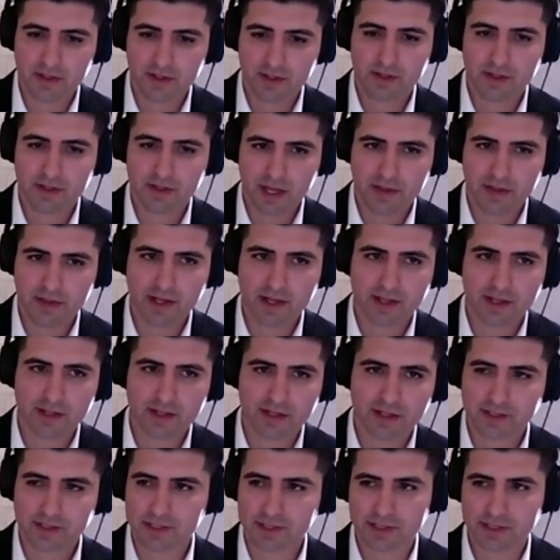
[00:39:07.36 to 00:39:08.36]
Yeah, they
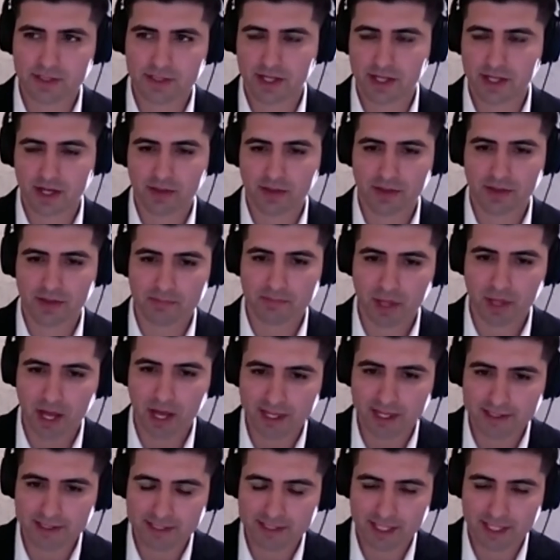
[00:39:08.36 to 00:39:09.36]
can just click on the
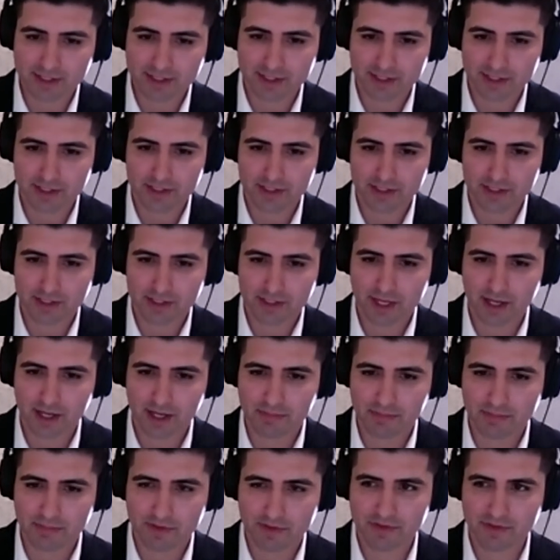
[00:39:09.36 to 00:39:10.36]
blog section
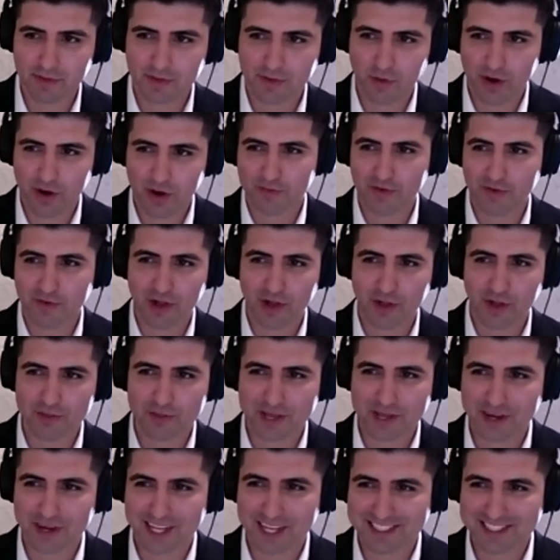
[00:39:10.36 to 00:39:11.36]
up. they want to follow me
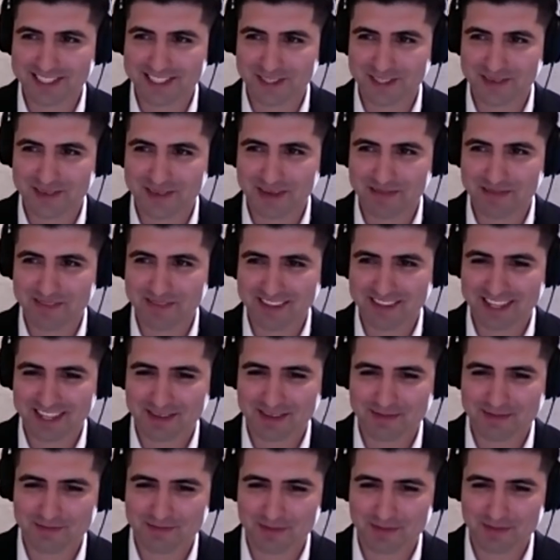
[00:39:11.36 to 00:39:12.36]
on Instagram,
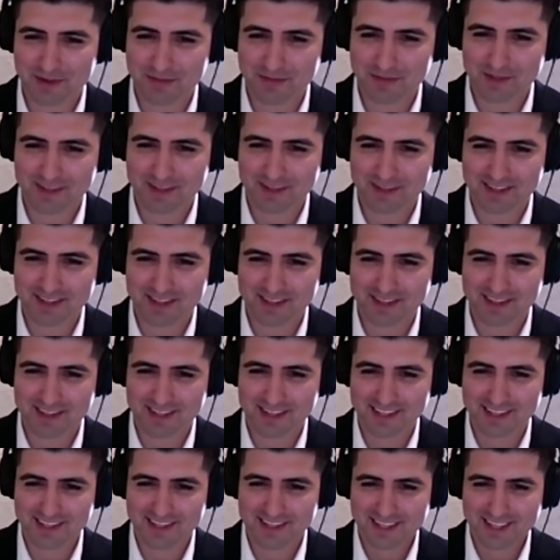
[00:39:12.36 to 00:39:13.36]
that probably be the
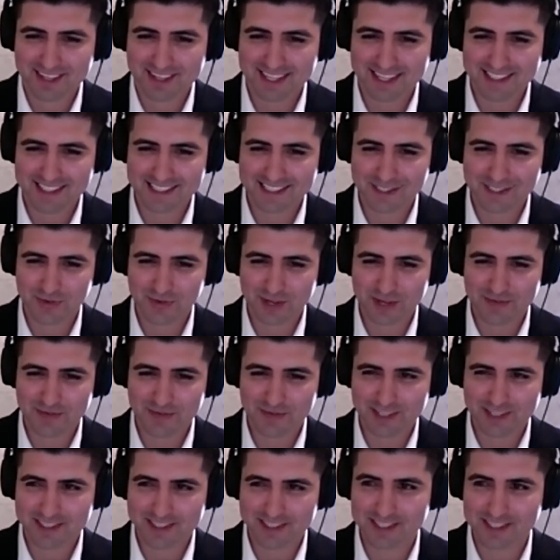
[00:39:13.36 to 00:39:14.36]
easiest way
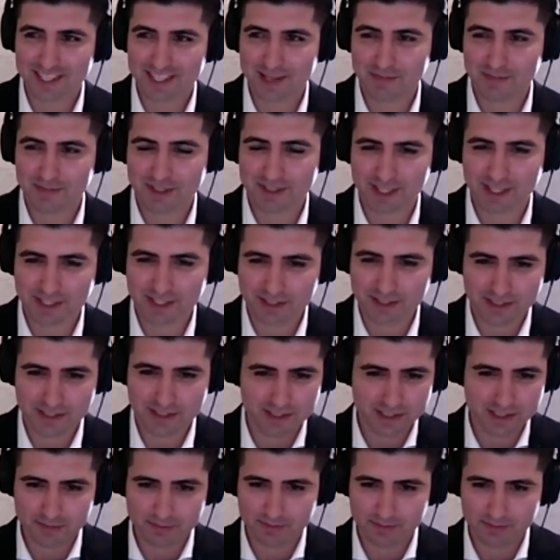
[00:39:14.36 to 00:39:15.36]
for us to keep in touch is
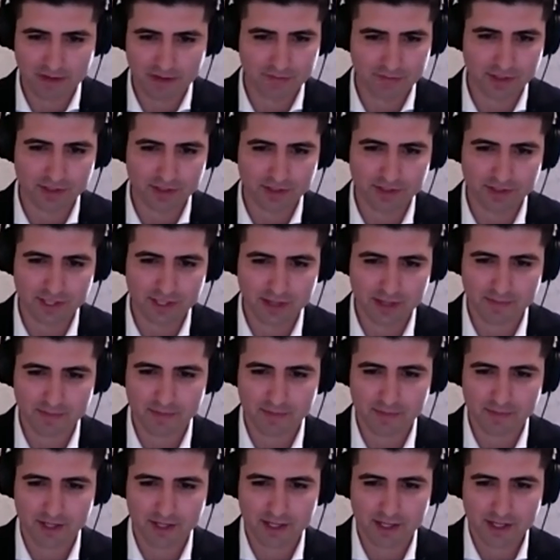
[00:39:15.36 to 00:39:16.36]
just my first name,
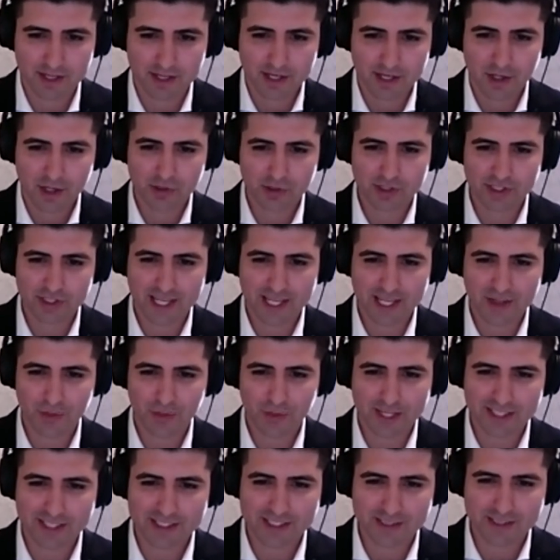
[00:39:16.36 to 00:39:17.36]
Jose
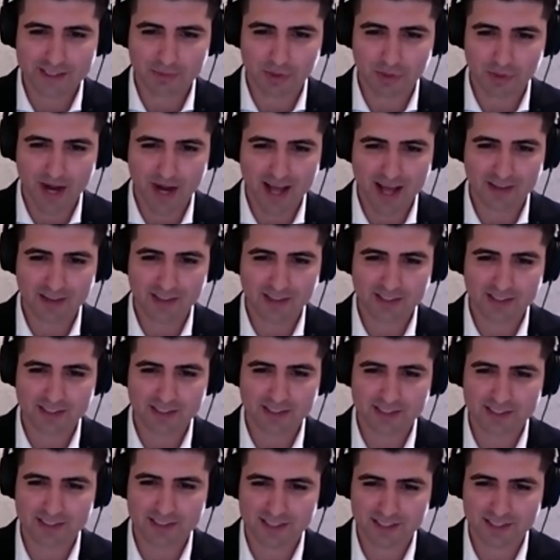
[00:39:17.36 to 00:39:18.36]
Luis
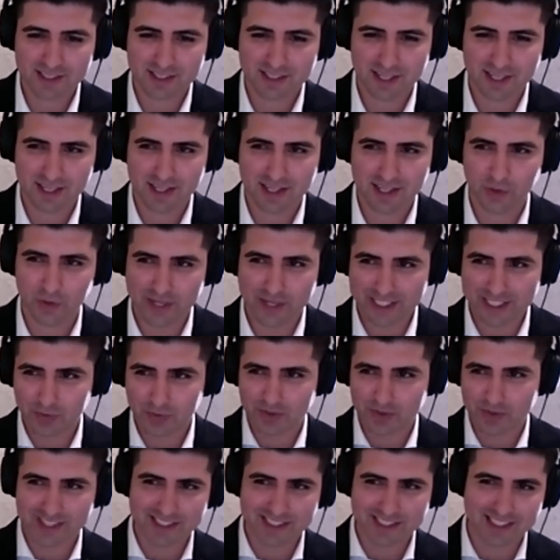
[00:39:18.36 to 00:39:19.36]
Morales, uh, Luis
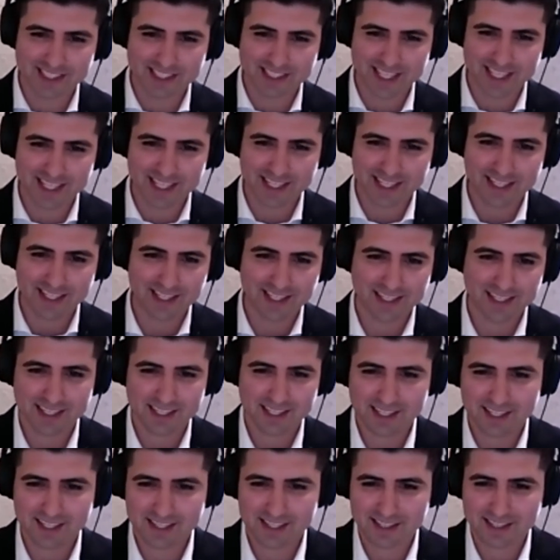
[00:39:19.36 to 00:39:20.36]
with a Z.
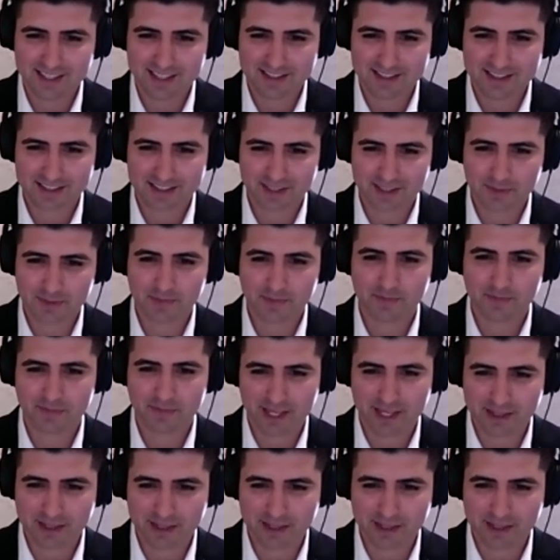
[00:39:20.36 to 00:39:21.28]
So, yeah.